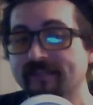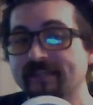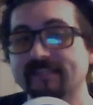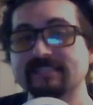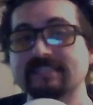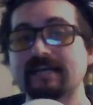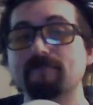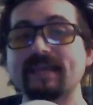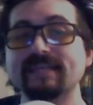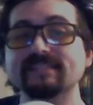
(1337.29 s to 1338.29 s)
that is not
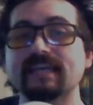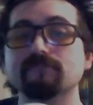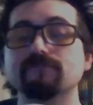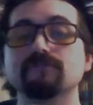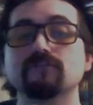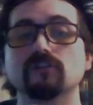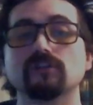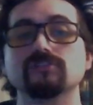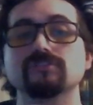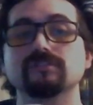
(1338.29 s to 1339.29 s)
based at
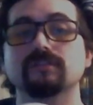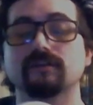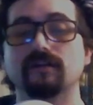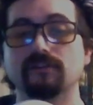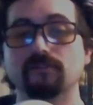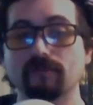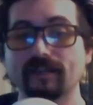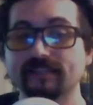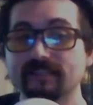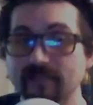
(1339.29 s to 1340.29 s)
first on the
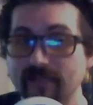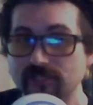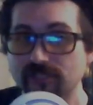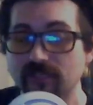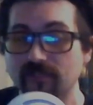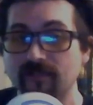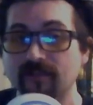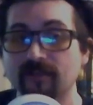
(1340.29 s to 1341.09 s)
recognition